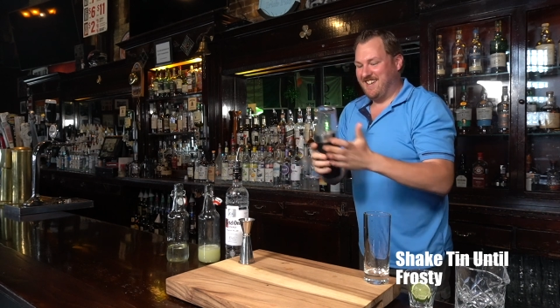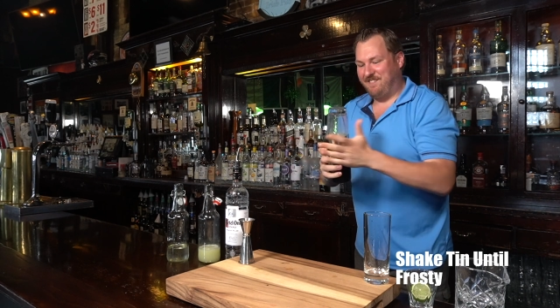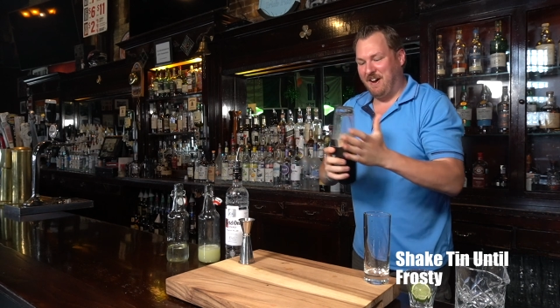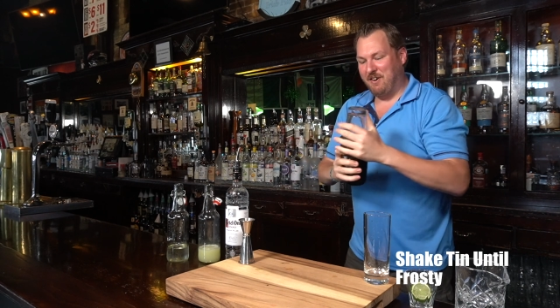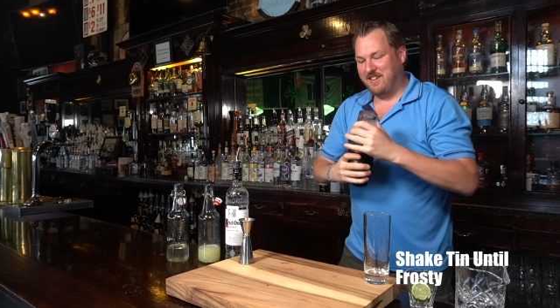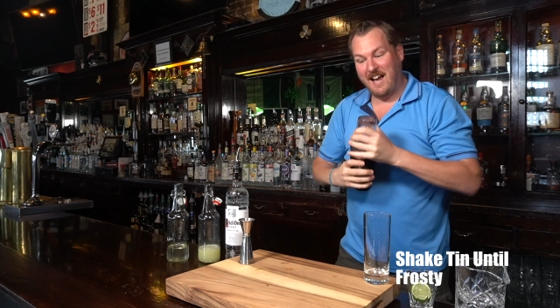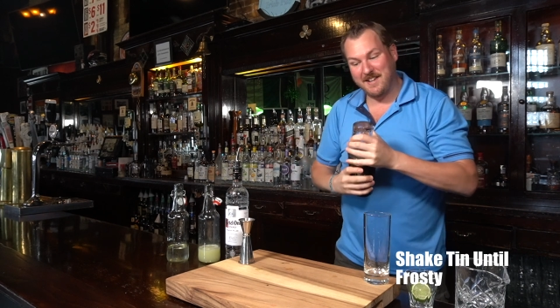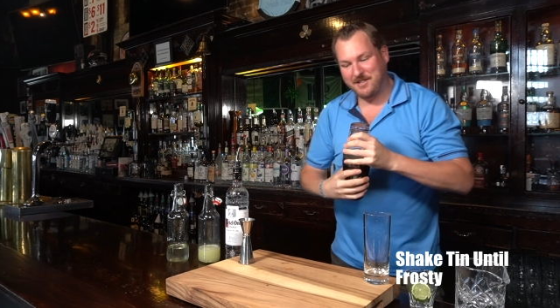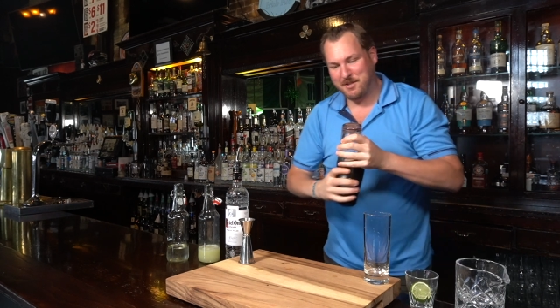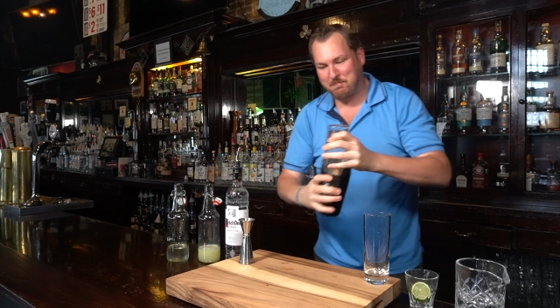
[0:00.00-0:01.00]
If I would
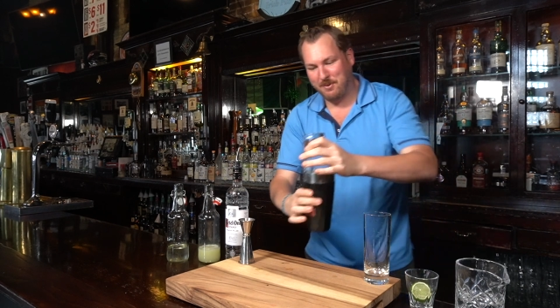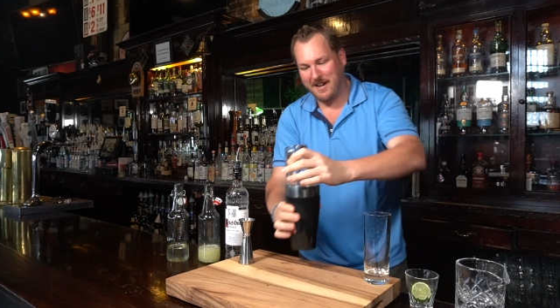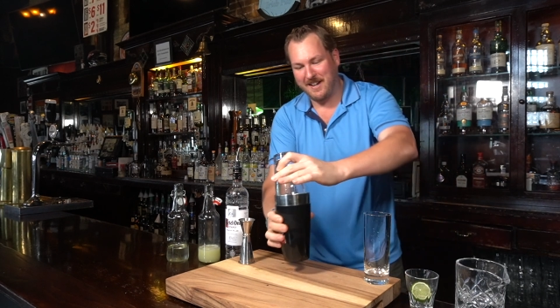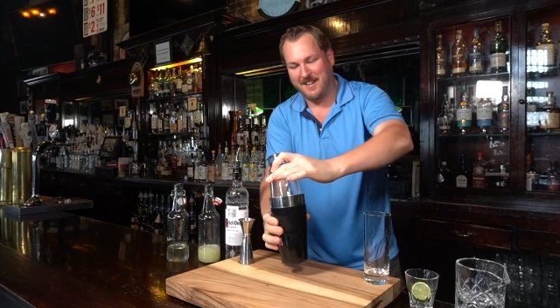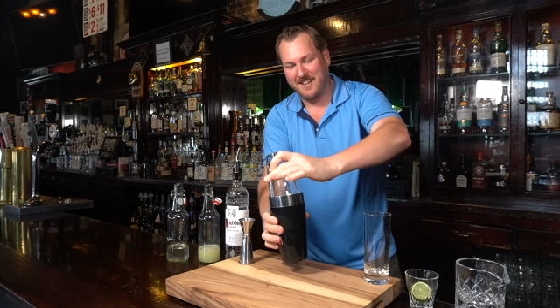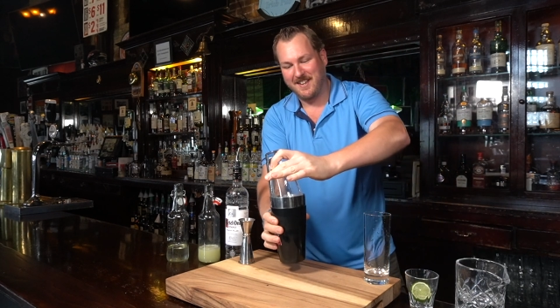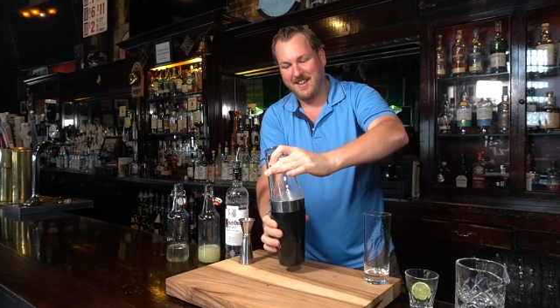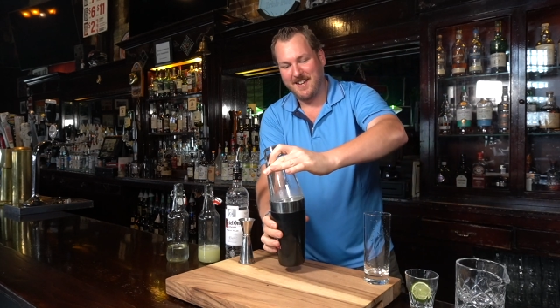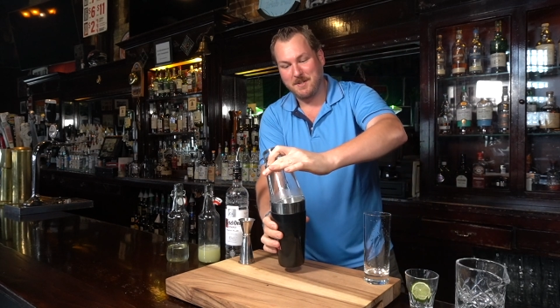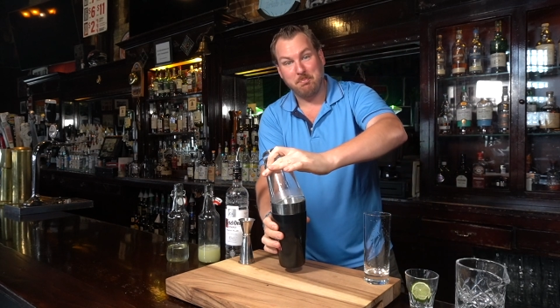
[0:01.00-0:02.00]
guess, he was pretty.
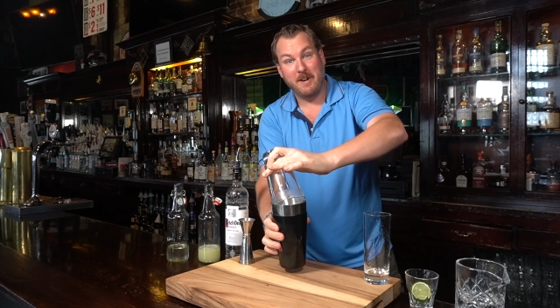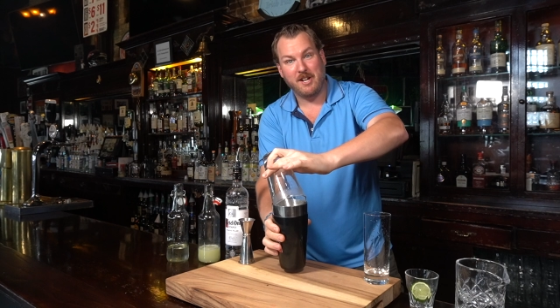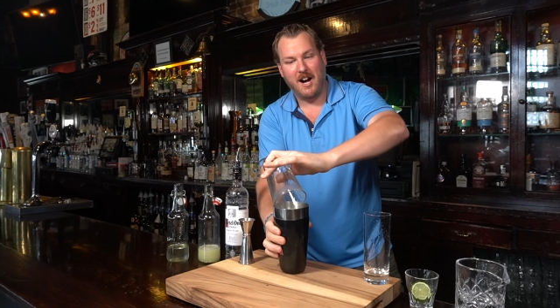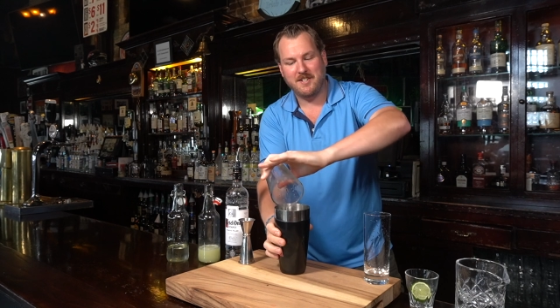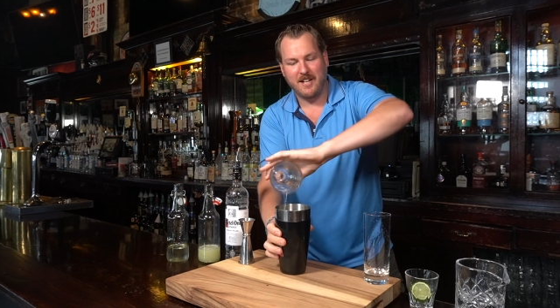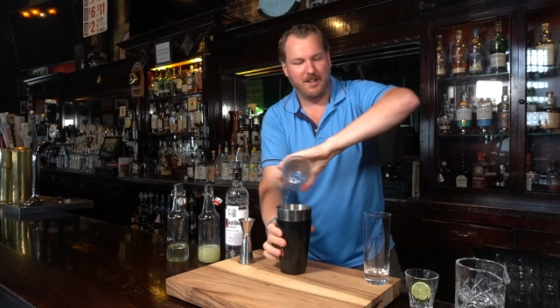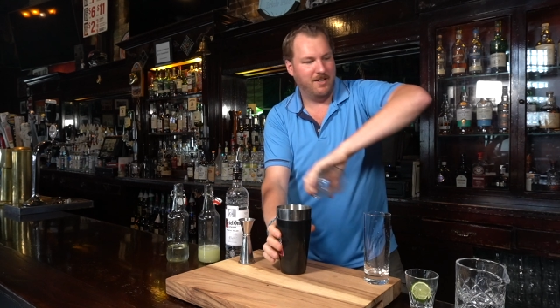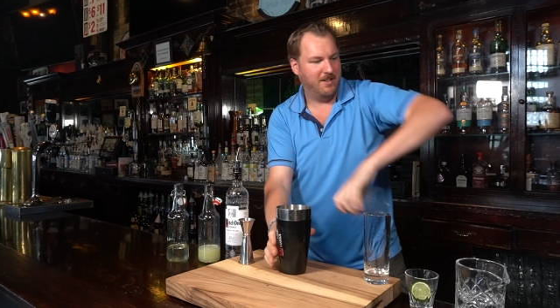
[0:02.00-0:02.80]
It's a pretty cocktail.